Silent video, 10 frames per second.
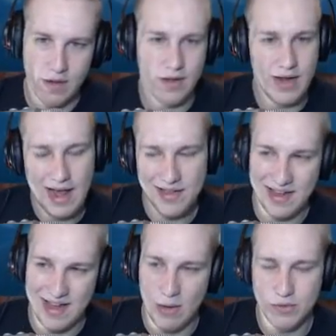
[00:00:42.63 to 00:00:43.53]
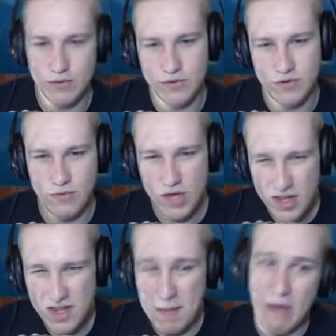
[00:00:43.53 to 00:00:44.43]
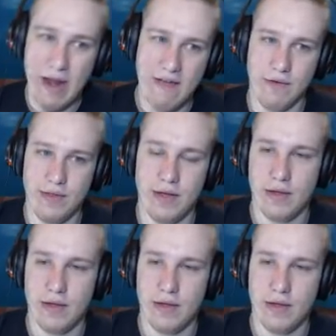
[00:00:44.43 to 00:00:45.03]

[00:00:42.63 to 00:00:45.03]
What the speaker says: It has a counter to just about everything.